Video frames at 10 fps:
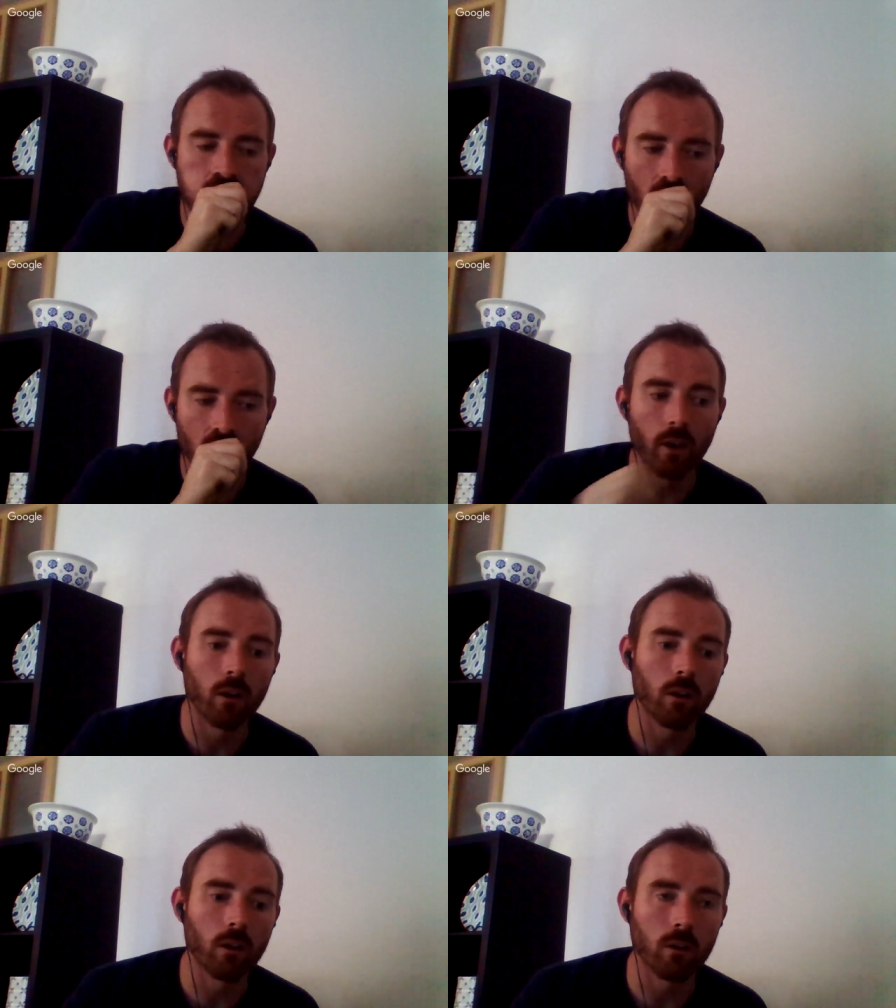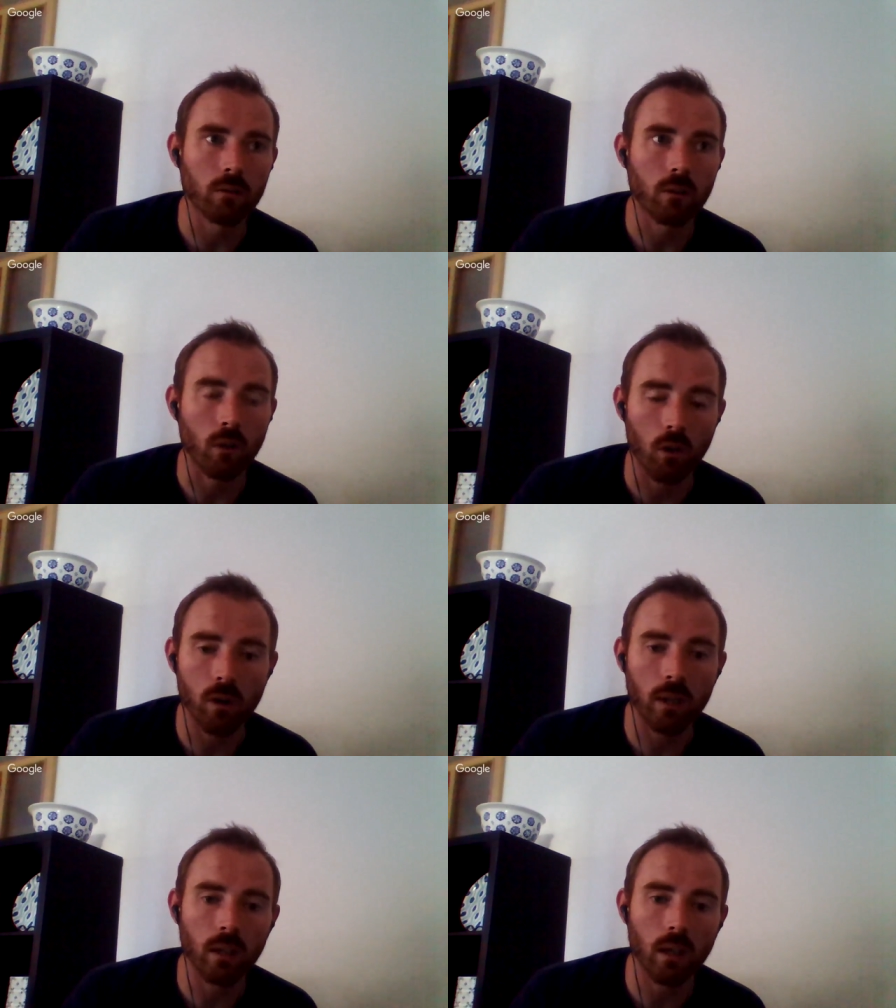their their hook
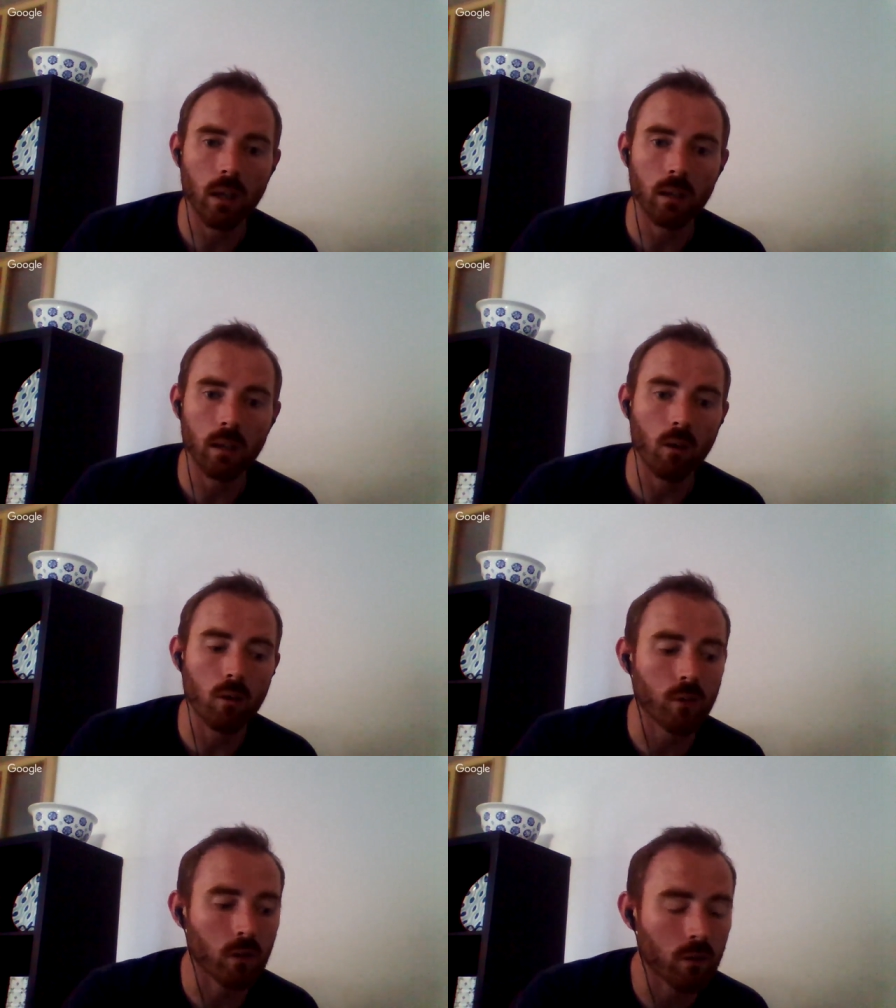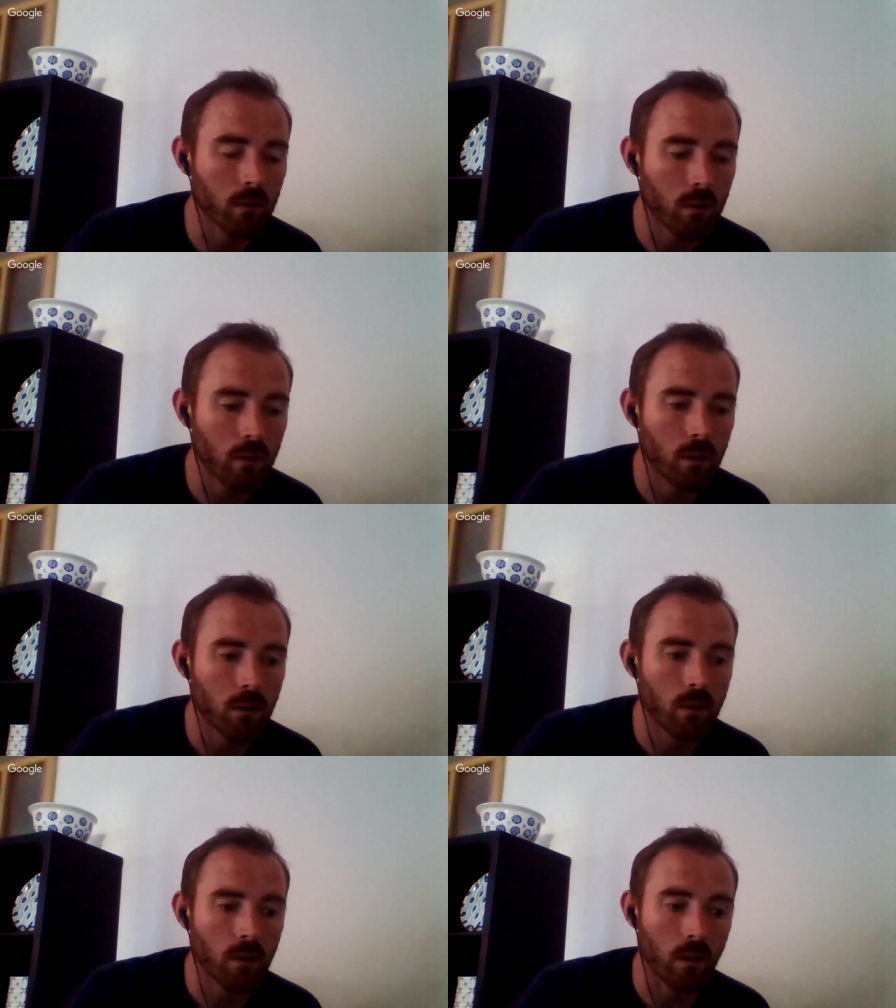and leg over
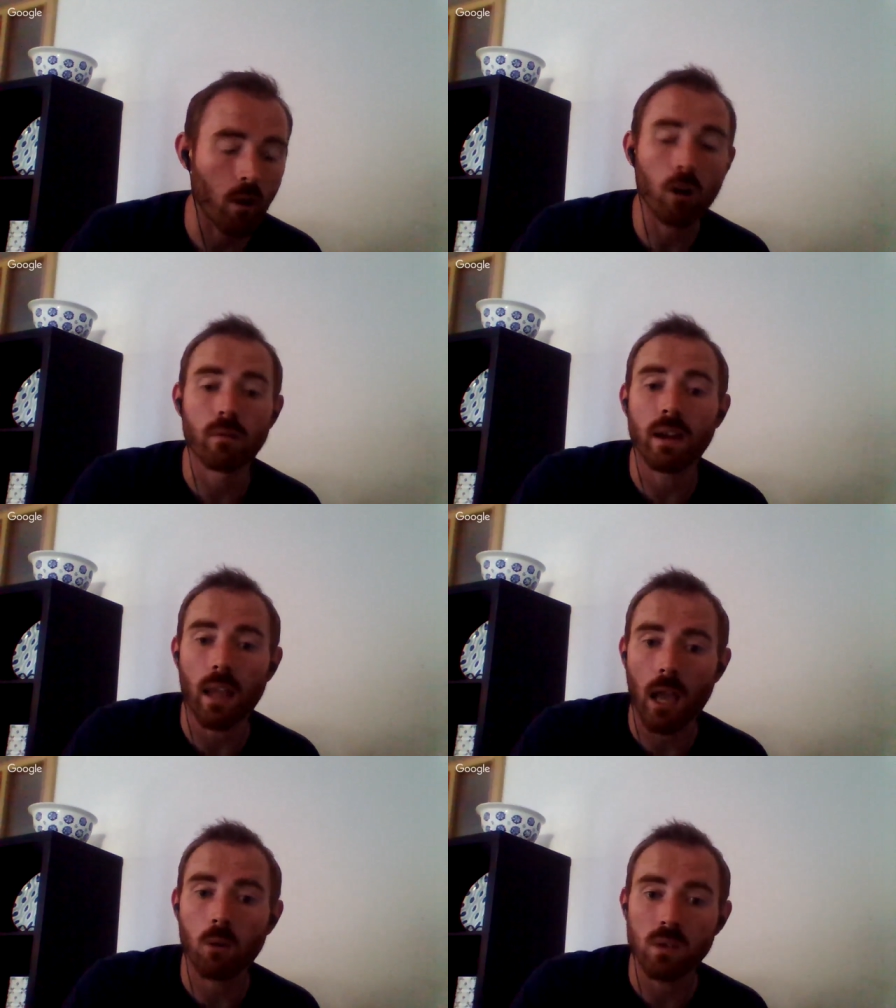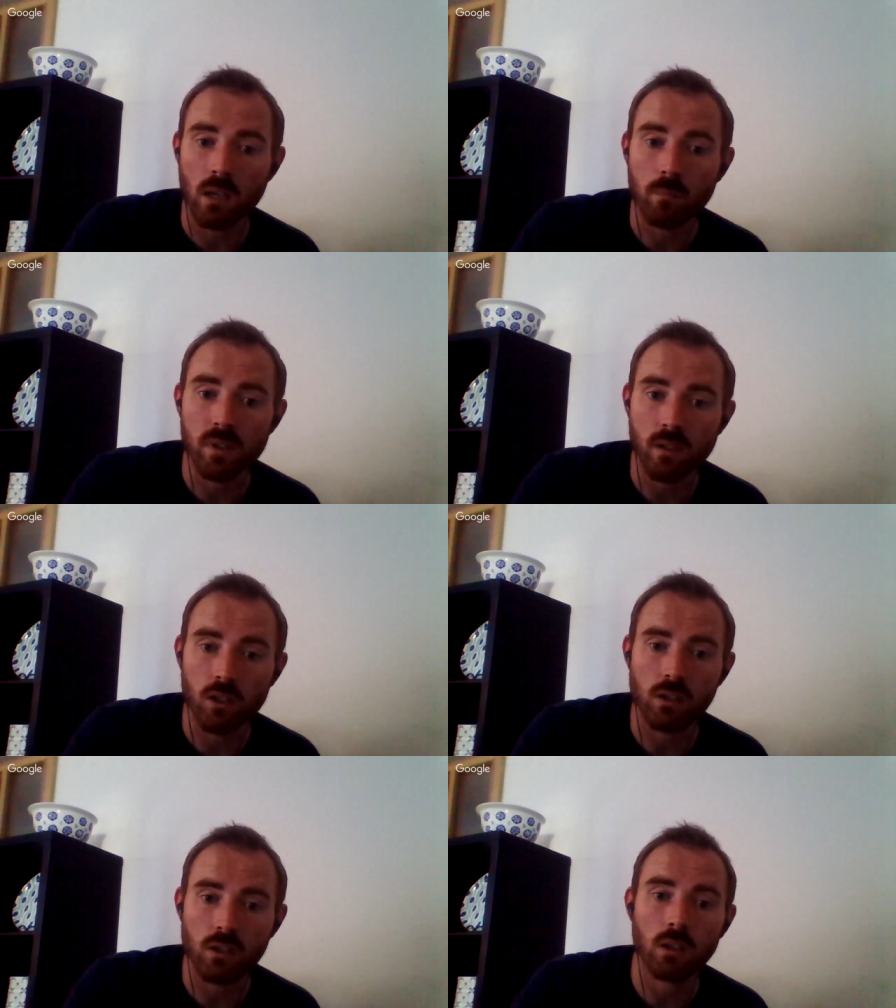uh, already out in
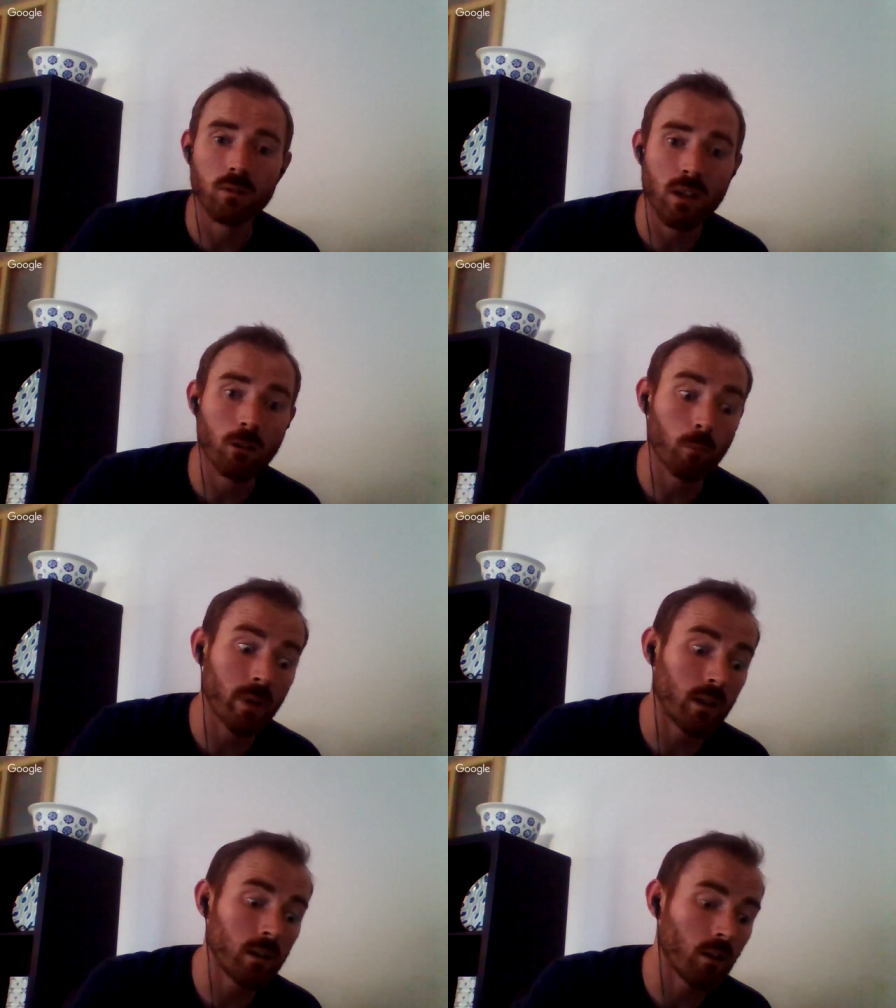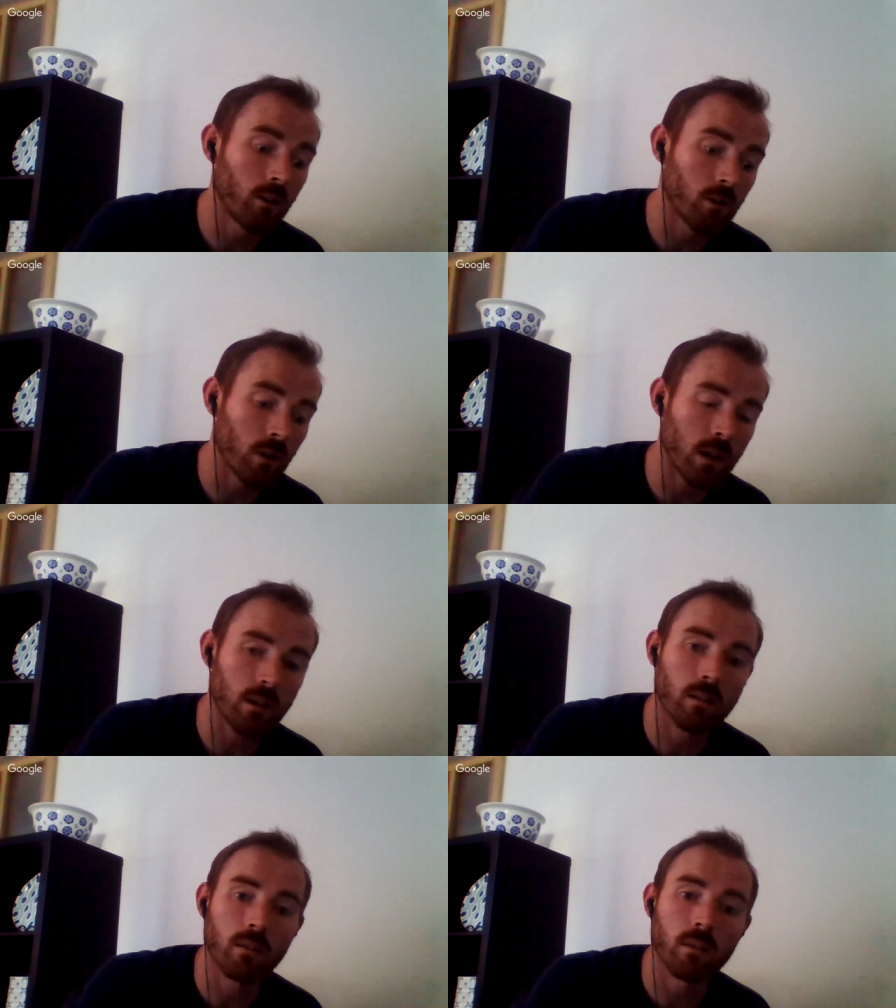position. It'll generally be
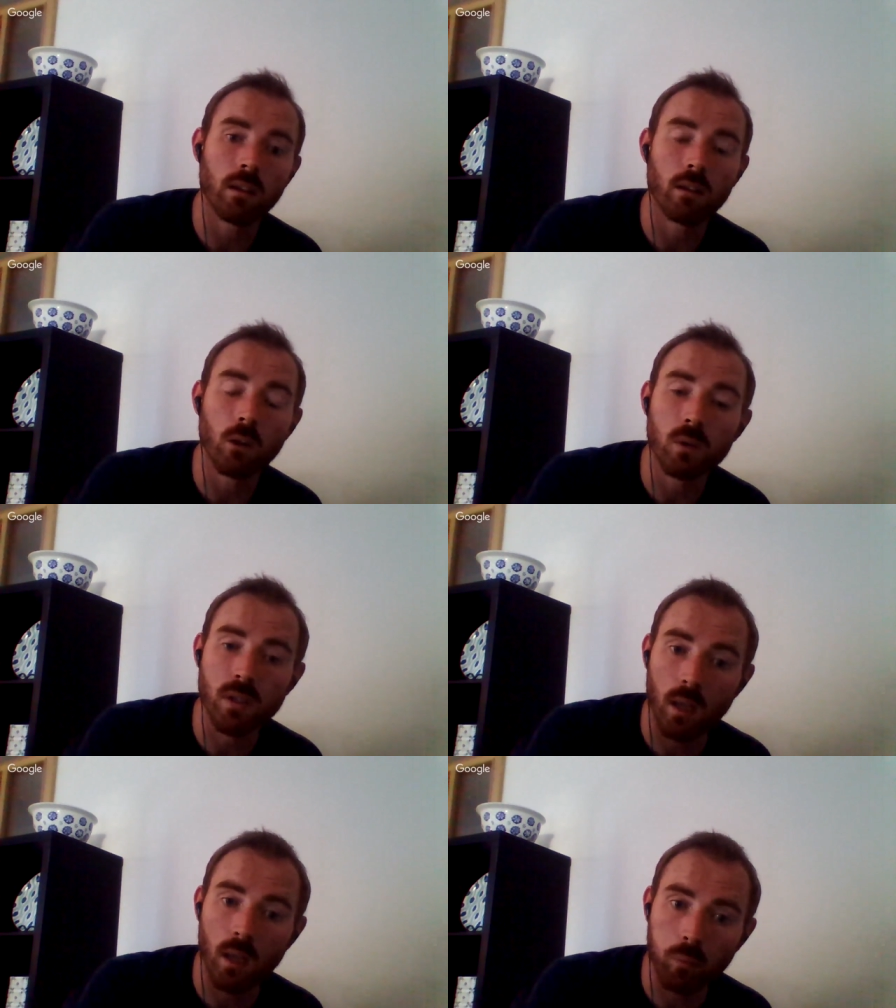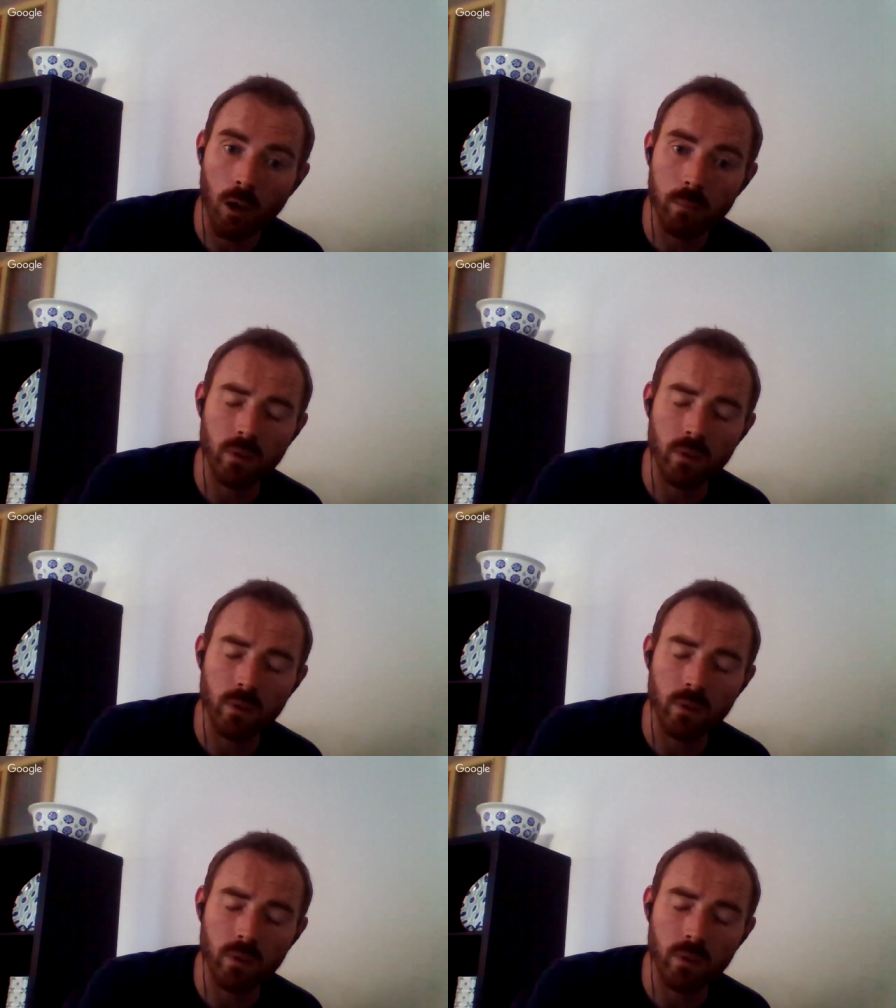underneath the loose head prop.